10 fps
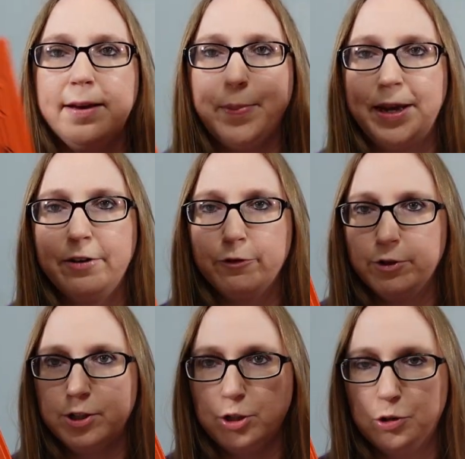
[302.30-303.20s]
I paid for
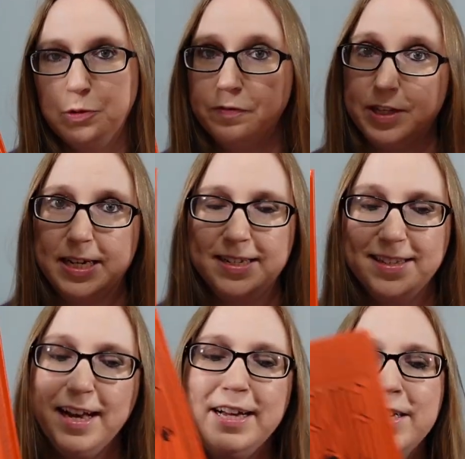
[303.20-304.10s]
the two of
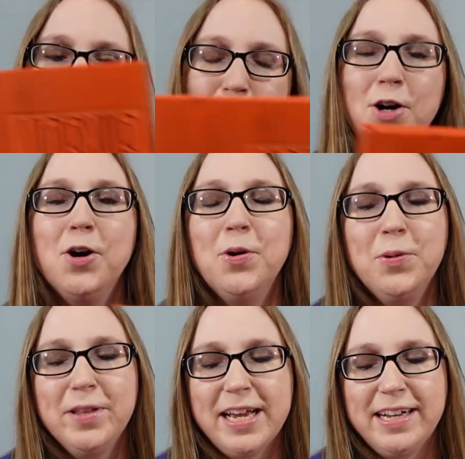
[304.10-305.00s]
these.
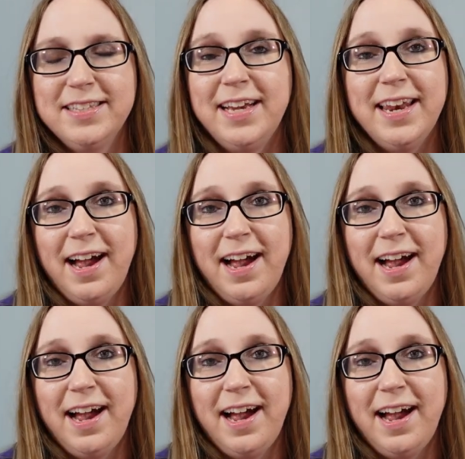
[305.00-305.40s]
So like I said,